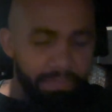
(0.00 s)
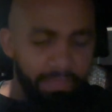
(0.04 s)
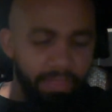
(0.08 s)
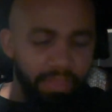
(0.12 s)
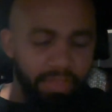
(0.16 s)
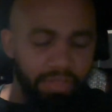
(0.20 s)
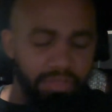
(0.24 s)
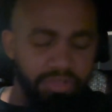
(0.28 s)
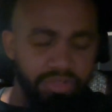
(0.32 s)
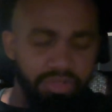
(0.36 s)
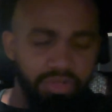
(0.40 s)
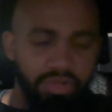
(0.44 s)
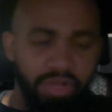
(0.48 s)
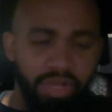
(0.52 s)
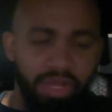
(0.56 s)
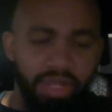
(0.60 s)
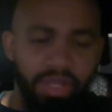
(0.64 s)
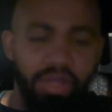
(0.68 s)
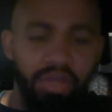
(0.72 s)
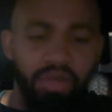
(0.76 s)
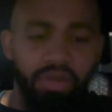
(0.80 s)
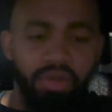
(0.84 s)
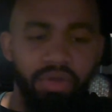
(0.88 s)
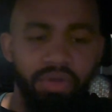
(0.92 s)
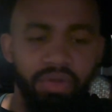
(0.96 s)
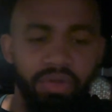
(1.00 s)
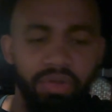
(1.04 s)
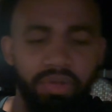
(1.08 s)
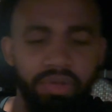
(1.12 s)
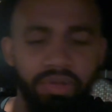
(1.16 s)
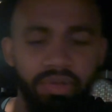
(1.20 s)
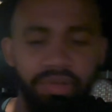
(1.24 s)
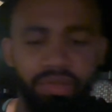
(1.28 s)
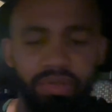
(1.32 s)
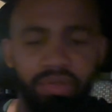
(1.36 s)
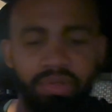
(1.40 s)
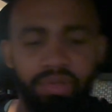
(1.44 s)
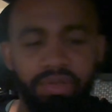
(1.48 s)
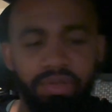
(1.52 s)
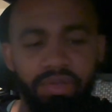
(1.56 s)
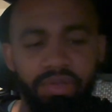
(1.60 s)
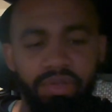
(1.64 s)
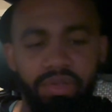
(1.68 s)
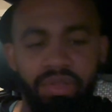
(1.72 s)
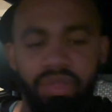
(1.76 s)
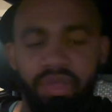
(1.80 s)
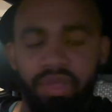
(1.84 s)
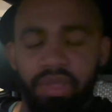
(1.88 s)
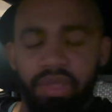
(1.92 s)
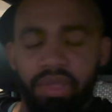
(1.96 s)
And so I go,
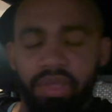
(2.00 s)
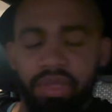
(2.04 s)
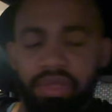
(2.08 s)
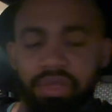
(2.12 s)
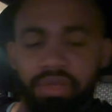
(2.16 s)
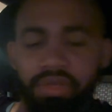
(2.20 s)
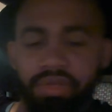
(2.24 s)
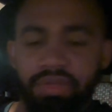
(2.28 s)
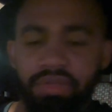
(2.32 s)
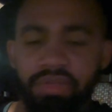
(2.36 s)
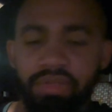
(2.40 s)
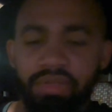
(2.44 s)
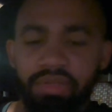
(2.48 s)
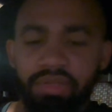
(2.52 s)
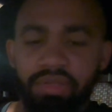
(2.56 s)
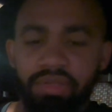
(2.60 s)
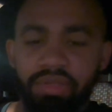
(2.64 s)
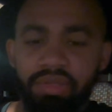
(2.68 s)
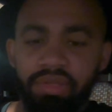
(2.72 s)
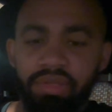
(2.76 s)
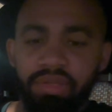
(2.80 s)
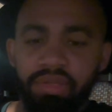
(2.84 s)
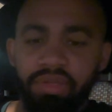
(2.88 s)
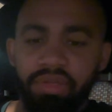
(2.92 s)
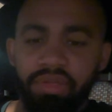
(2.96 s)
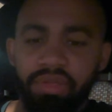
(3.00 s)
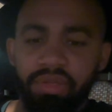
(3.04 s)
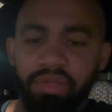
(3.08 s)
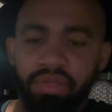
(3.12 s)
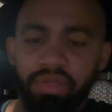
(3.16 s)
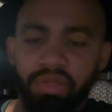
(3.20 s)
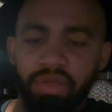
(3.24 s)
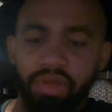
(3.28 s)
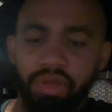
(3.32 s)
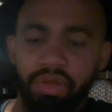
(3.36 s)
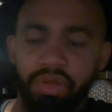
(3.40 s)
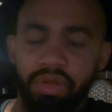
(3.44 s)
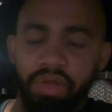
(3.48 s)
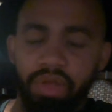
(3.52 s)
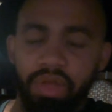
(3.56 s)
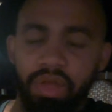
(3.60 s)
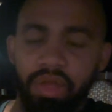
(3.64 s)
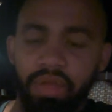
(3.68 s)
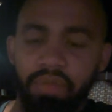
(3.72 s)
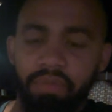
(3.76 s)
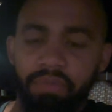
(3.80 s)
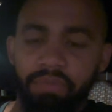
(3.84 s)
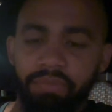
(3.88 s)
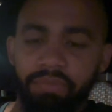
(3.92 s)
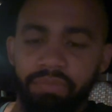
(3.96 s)
and,
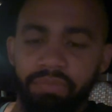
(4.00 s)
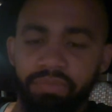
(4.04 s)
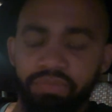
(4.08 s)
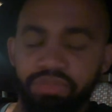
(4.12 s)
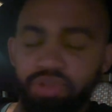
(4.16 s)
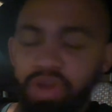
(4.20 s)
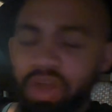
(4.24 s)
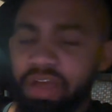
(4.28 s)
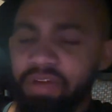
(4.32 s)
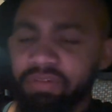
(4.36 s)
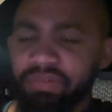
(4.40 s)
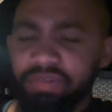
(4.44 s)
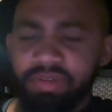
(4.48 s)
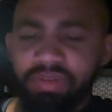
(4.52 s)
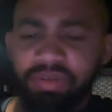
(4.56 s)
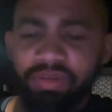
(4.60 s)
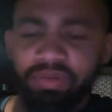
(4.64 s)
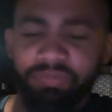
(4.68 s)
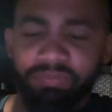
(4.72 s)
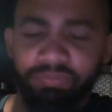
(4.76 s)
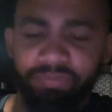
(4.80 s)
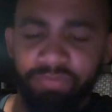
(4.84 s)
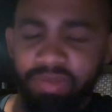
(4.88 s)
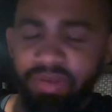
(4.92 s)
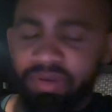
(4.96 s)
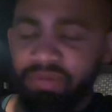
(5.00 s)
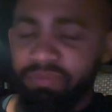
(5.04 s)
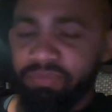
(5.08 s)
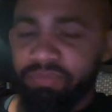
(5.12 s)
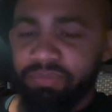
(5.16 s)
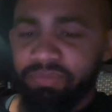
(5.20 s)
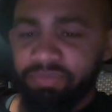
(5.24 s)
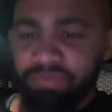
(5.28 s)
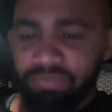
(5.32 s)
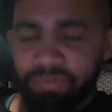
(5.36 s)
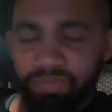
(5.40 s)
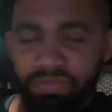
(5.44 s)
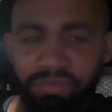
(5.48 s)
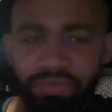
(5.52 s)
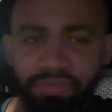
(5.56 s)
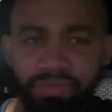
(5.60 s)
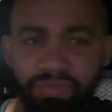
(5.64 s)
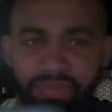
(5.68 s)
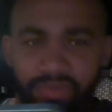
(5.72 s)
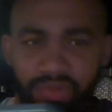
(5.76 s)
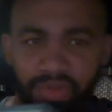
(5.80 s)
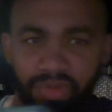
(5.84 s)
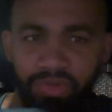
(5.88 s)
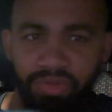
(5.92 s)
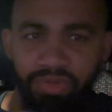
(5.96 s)
I'm driving, and
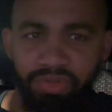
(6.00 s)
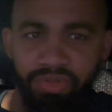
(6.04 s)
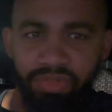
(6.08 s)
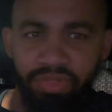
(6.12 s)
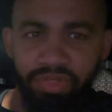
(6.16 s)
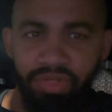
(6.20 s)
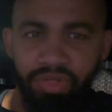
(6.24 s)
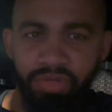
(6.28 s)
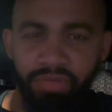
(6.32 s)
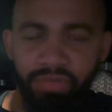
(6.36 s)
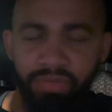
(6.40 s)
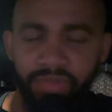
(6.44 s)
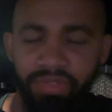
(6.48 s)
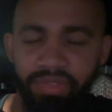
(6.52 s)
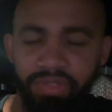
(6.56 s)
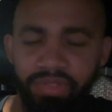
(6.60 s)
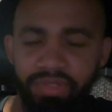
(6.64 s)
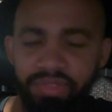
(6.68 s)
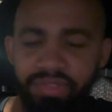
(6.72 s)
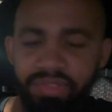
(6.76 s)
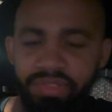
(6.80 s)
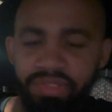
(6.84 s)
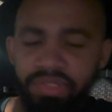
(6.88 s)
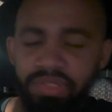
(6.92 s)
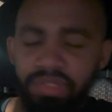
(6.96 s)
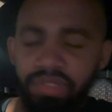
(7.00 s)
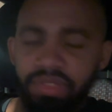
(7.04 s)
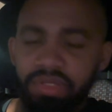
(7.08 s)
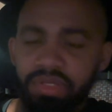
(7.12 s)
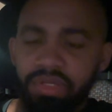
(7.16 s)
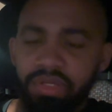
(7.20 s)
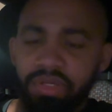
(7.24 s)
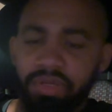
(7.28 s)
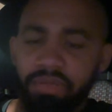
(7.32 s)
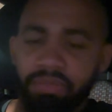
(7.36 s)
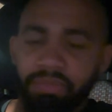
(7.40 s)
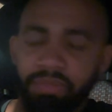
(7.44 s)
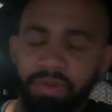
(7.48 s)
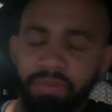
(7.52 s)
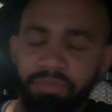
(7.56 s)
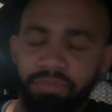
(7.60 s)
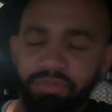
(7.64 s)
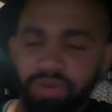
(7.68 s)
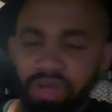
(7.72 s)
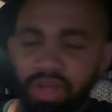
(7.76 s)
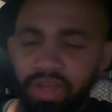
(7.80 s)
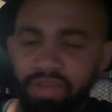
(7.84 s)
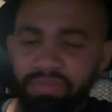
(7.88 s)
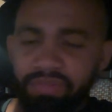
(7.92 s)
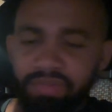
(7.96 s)
don't do this at home, kids, but I'm
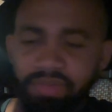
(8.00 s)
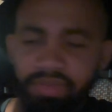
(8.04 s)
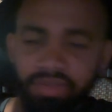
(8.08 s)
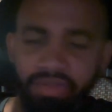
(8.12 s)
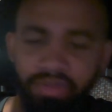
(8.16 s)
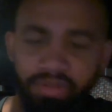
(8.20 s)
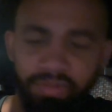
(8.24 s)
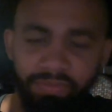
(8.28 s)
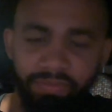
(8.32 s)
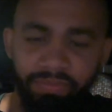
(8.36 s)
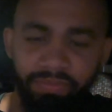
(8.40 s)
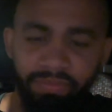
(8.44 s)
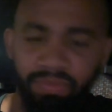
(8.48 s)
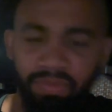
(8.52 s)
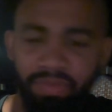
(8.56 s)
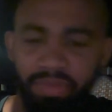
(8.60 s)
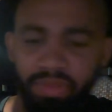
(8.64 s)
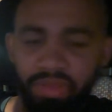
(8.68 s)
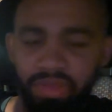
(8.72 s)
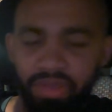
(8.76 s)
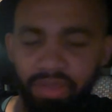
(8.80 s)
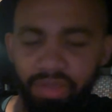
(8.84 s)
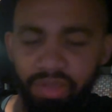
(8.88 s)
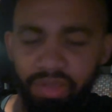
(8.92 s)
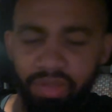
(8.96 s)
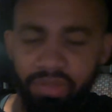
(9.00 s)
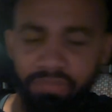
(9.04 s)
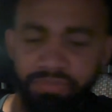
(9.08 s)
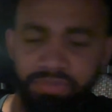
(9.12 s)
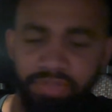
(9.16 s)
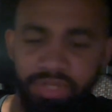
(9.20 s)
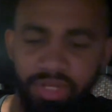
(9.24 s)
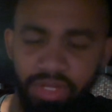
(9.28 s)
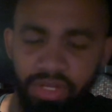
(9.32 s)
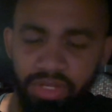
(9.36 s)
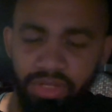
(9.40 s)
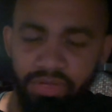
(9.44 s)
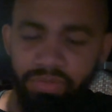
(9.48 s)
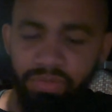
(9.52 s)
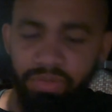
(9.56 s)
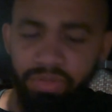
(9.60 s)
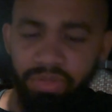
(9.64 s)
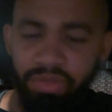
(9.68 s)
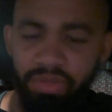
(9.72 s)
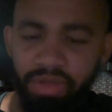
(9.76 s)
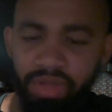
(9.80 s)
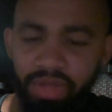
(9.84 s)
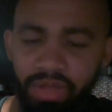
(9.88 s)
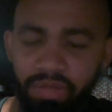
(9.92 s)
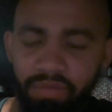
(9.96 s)
driving, and I'm checking the
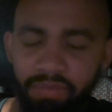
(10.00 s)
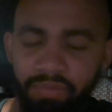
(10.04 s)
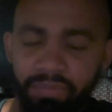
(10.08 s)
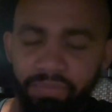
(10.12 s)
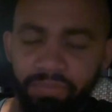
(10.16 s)
weather app,